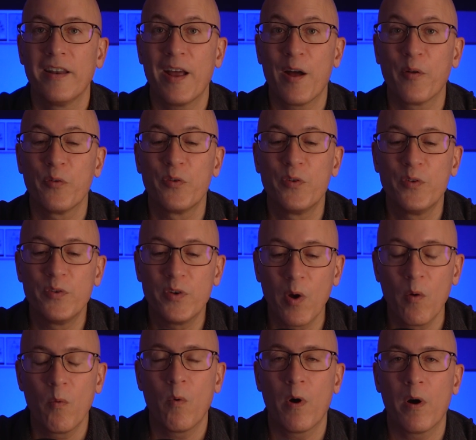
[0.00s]
Now,
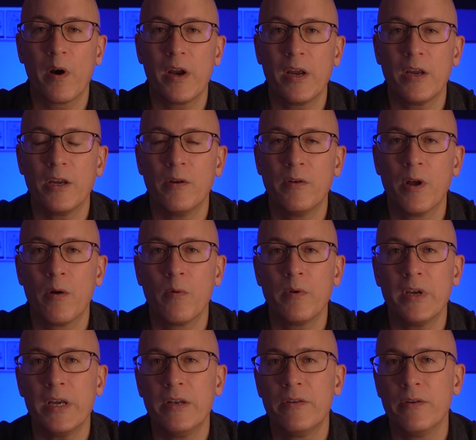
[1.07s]
don't worry, you don't
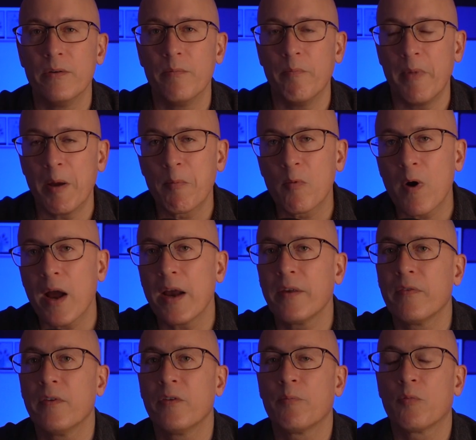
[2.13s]
need to
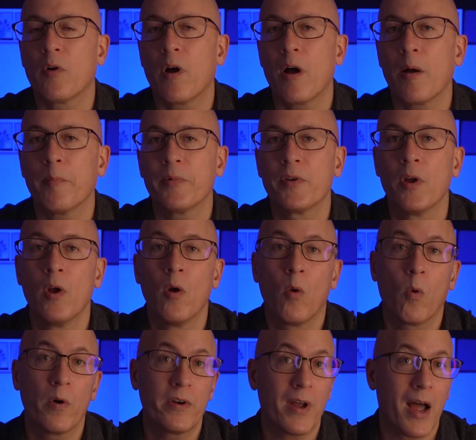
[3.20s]
memorize this prompt
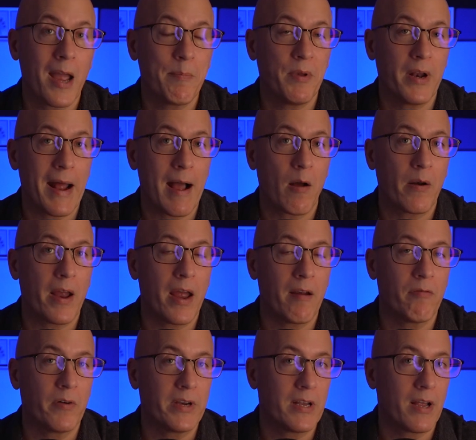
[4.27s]
or type it out every